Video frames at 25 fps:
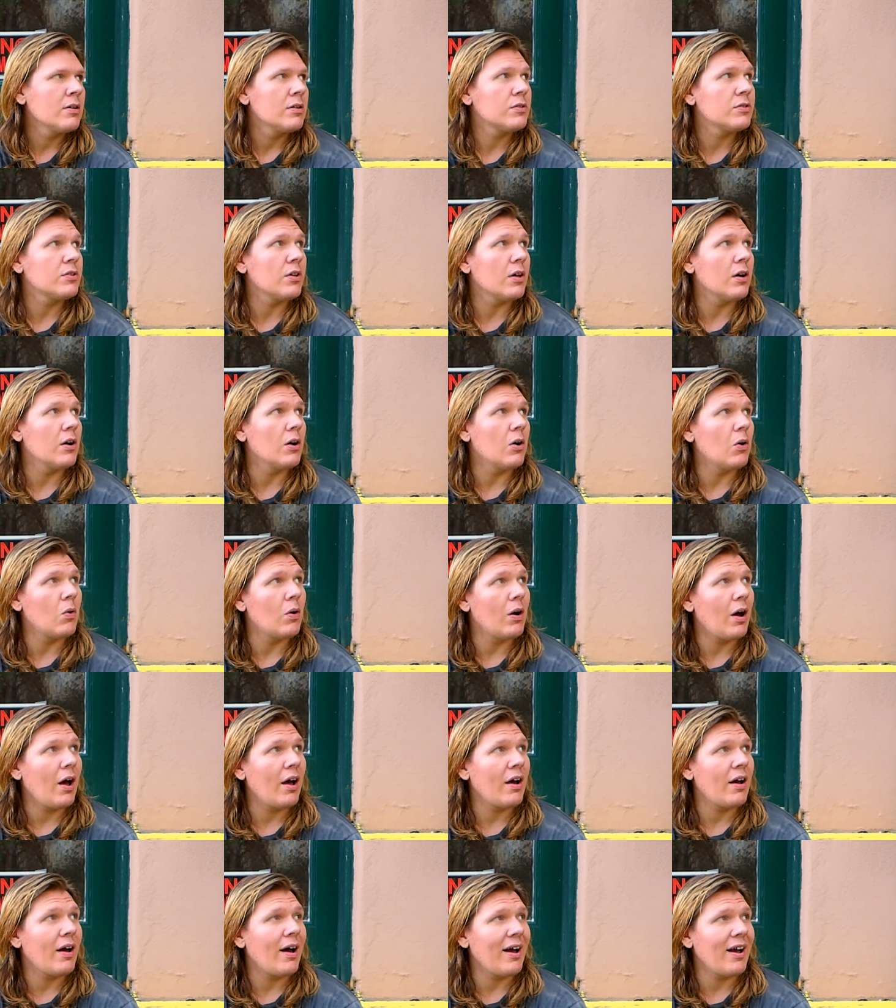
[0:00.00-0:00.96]
So
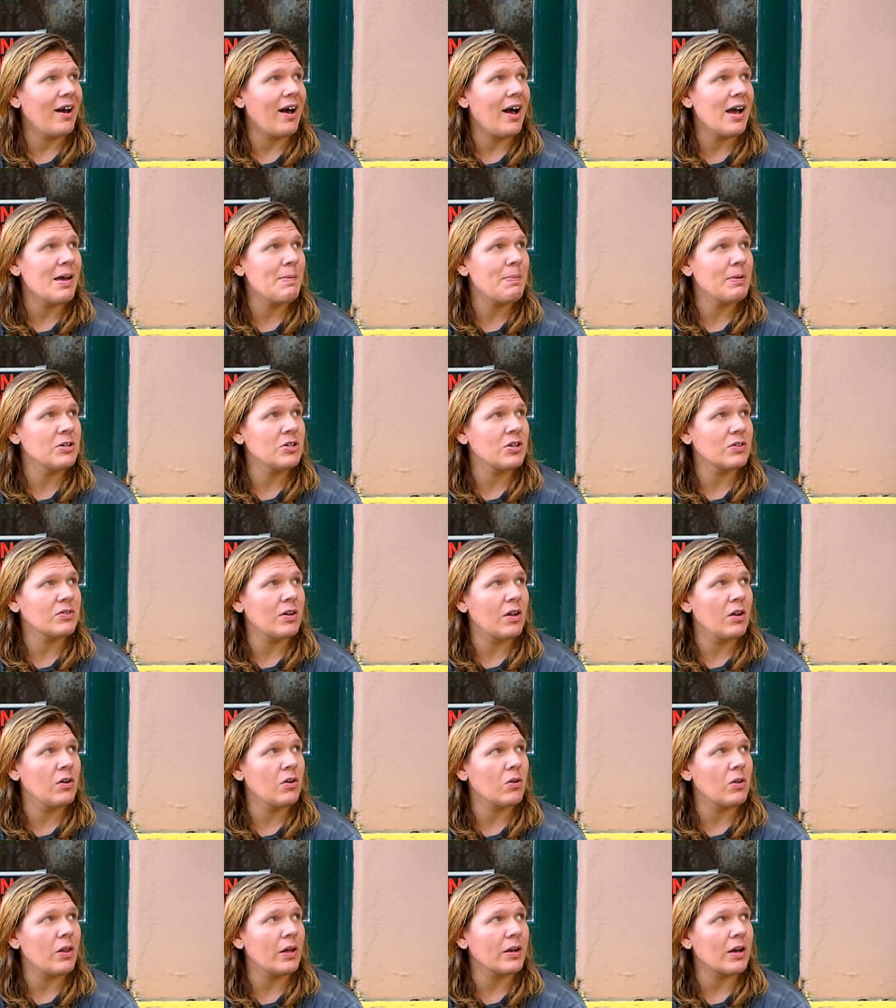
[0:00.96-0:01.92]
I've been just
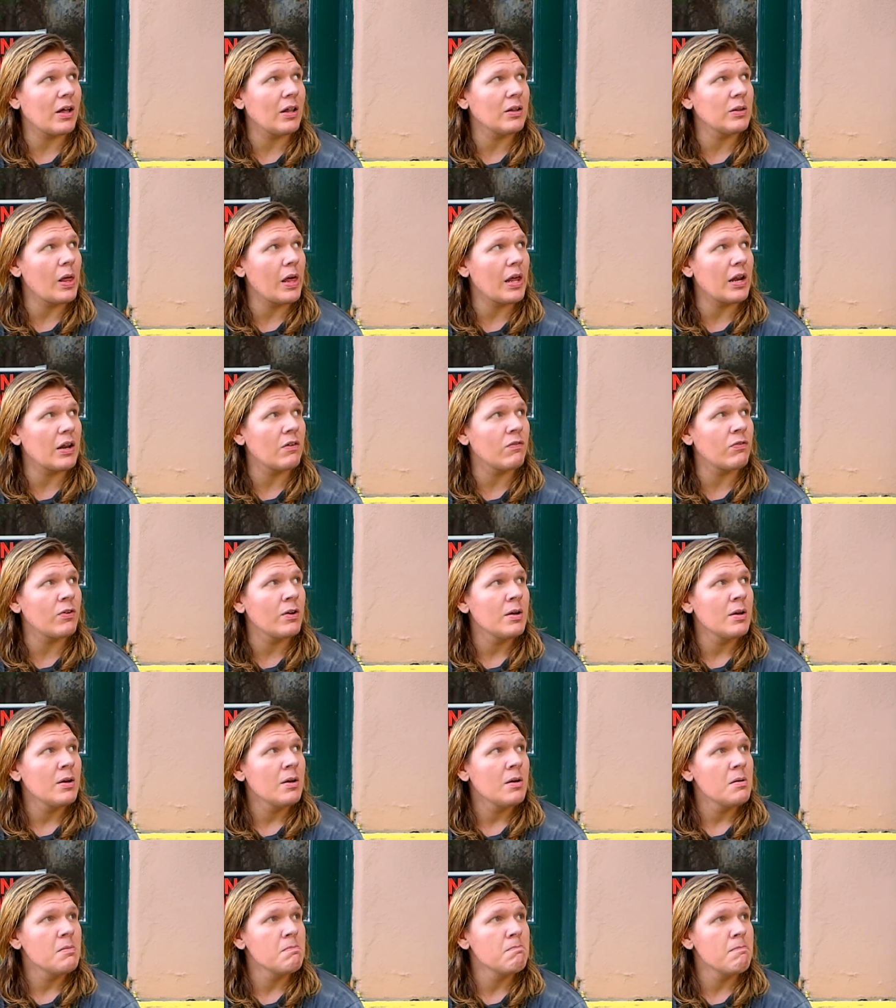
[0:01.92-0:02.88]
under like a lot of
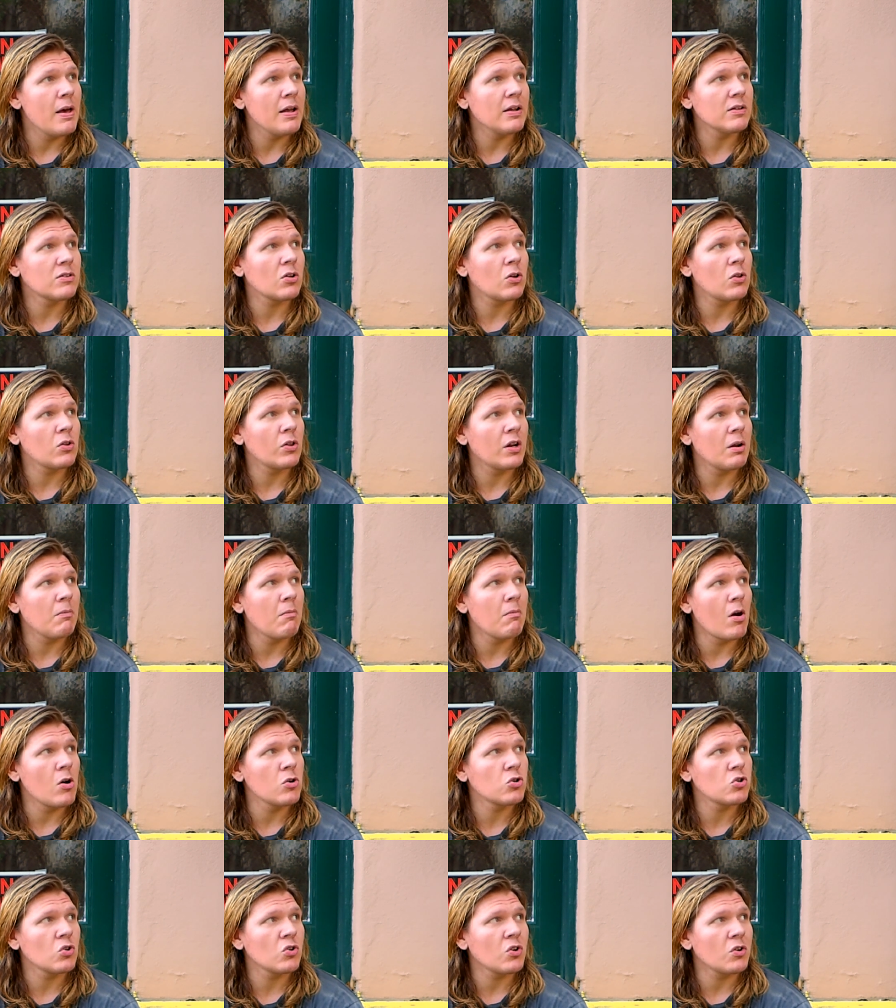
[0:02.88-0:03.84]
mental and
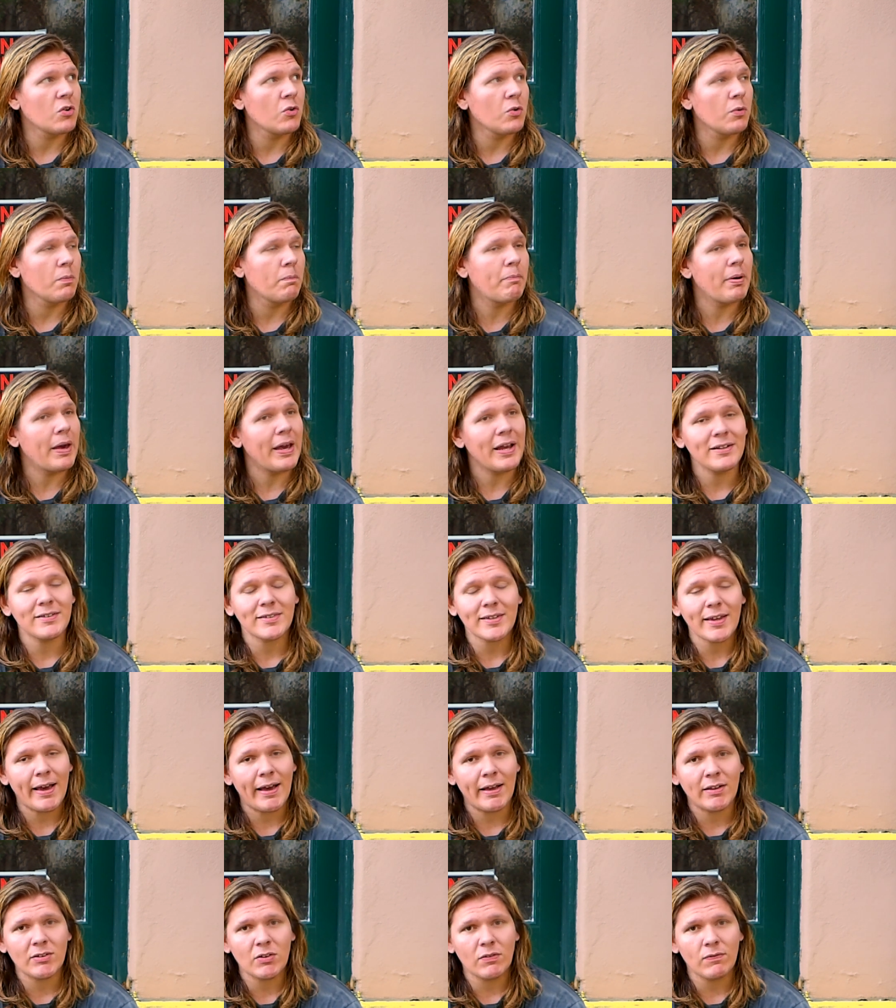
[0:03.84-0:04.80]
emotional debates
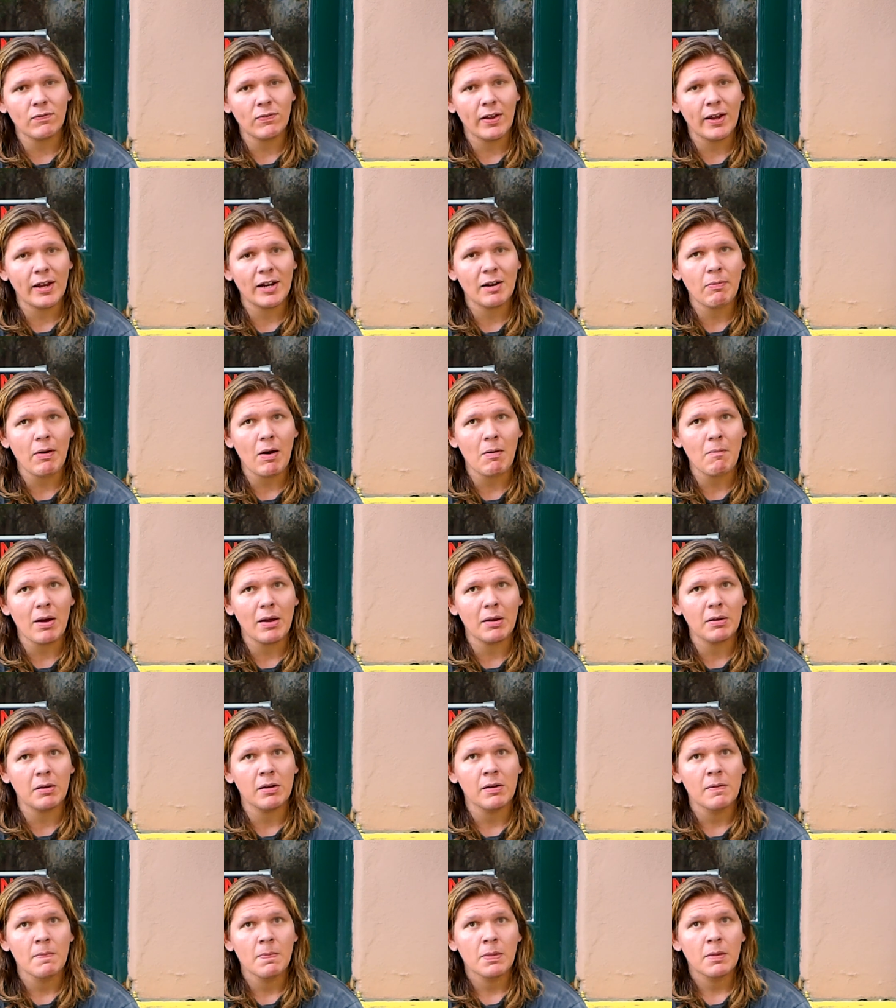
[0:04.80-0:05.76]
as of late about my
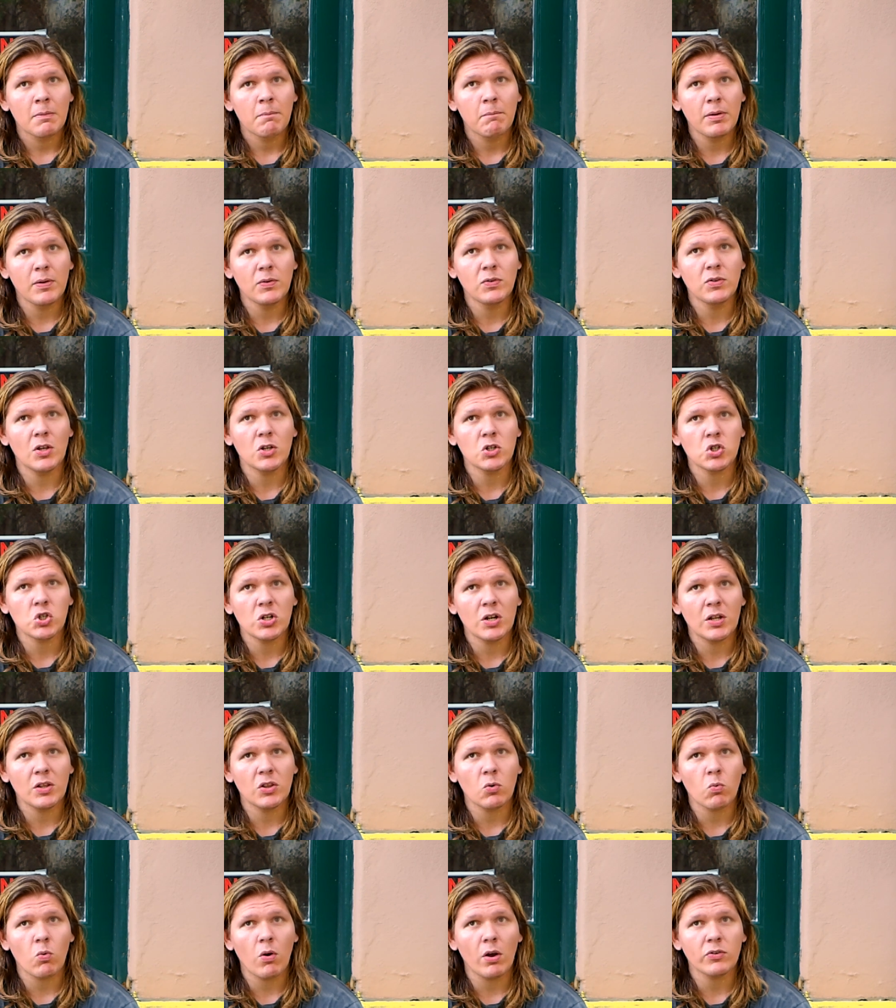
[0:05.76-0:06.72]
position in
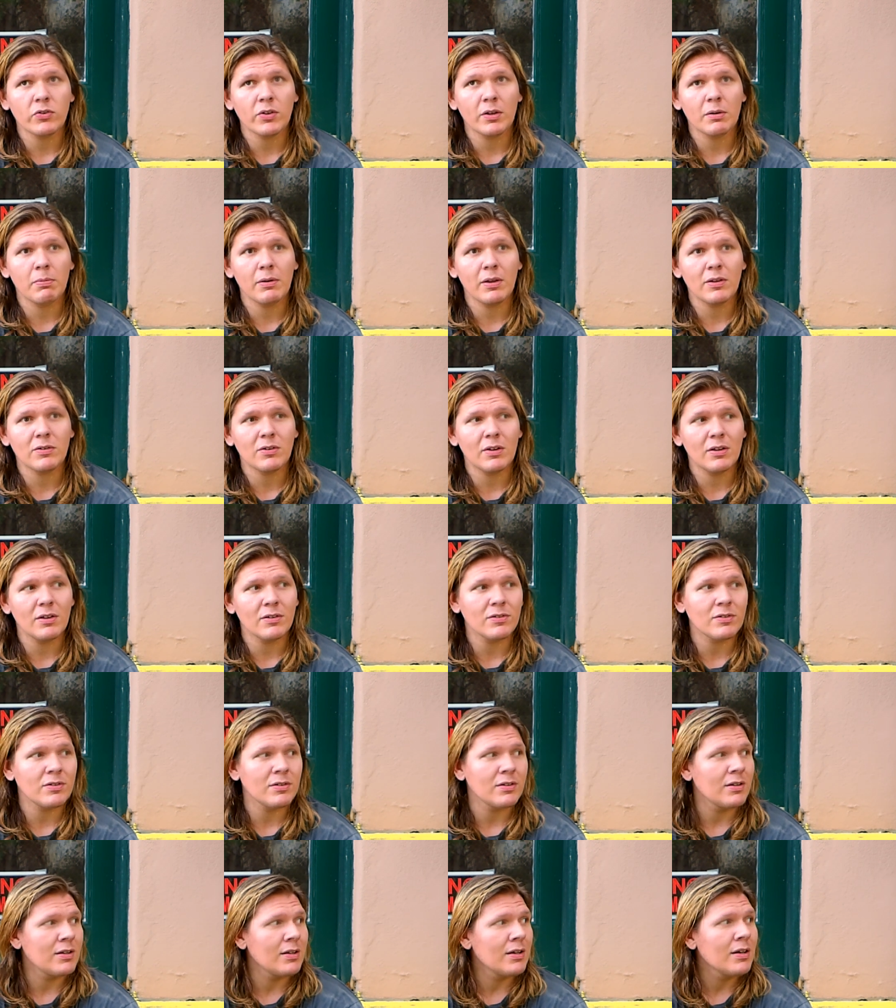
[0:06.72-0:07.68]
the wrestling business,
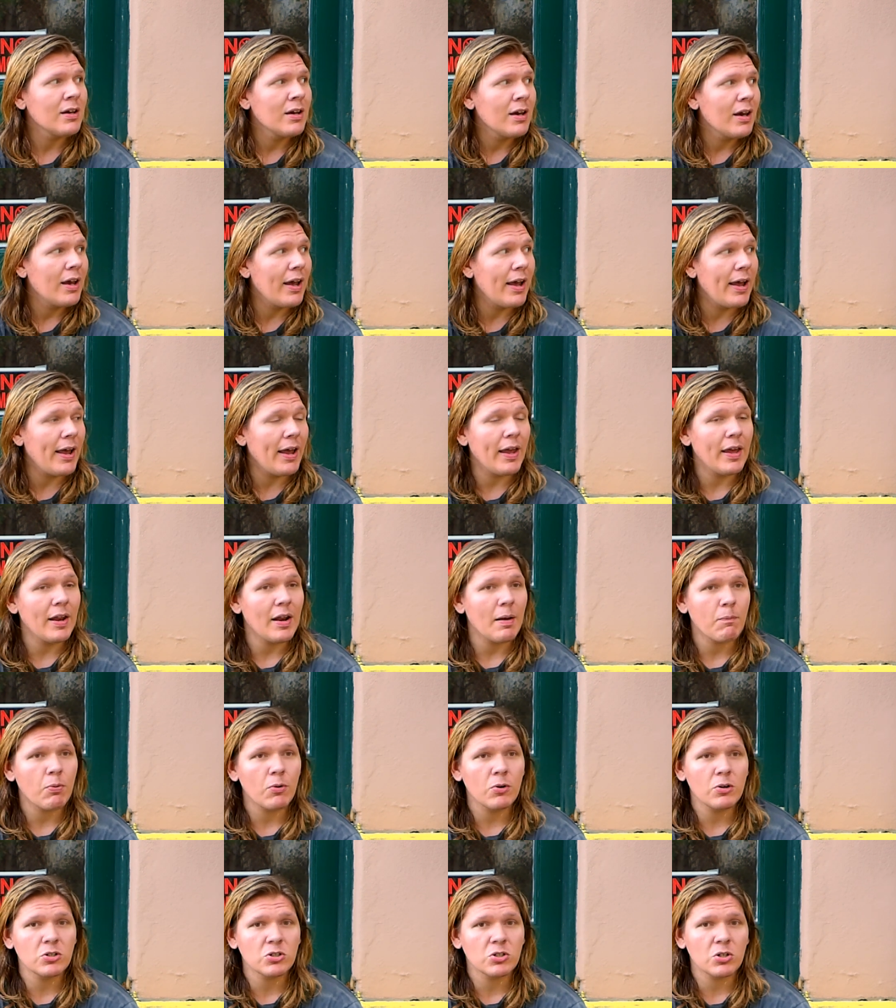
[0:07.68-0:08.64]
and I'm
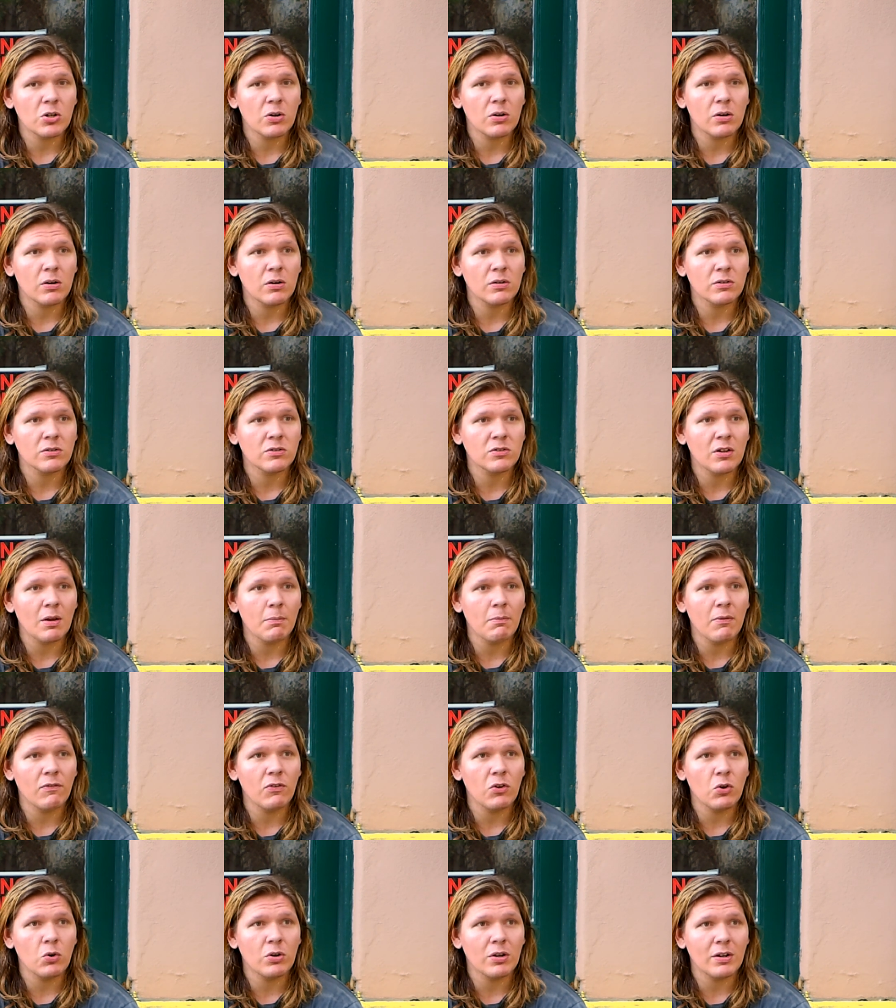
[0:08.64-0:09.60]
pretty sure some
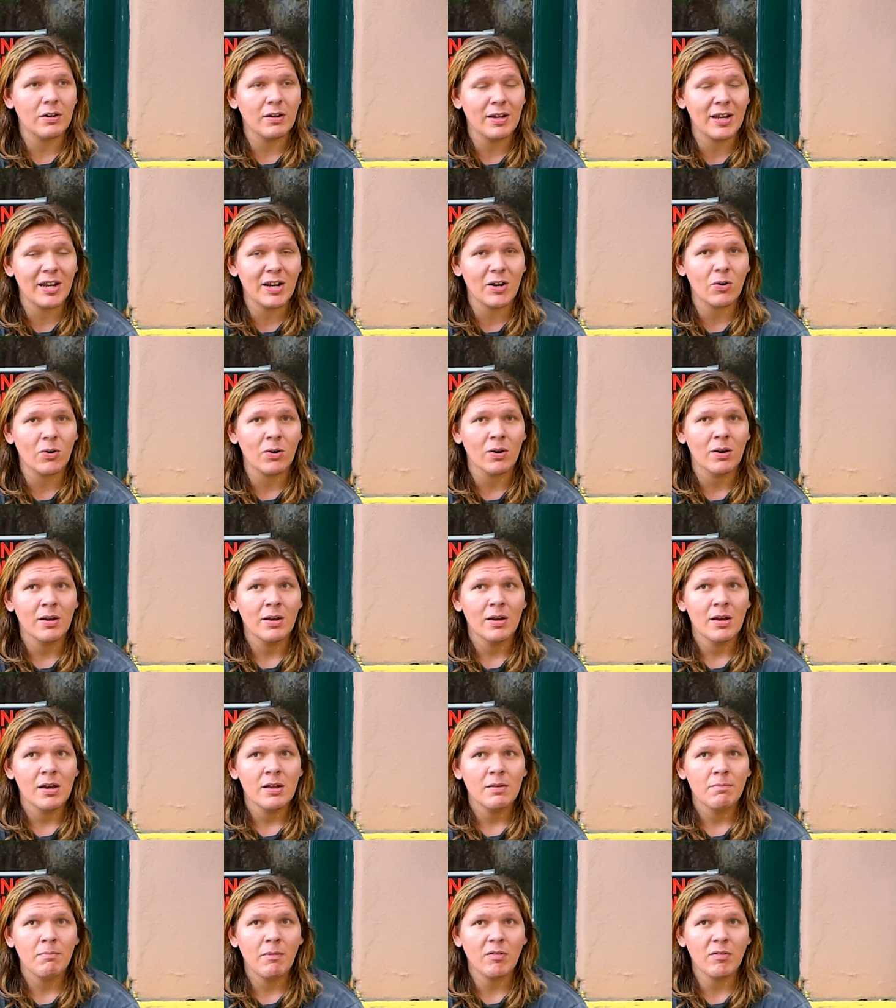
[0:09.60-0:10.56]
of you could hear me